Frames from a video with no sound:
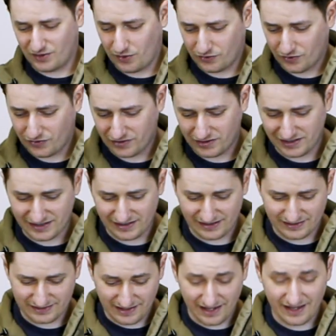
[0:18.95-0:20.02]
other than it
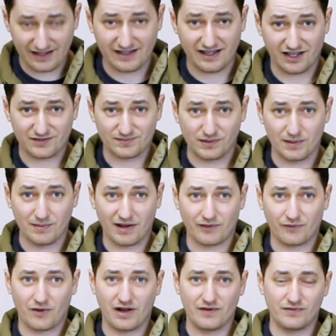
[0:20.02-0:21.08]
is a gas blowback
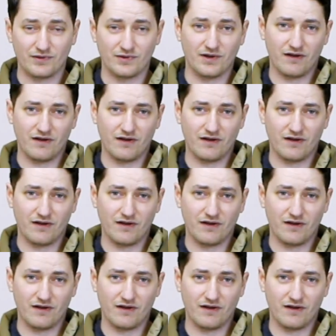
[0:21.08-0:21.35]
rifle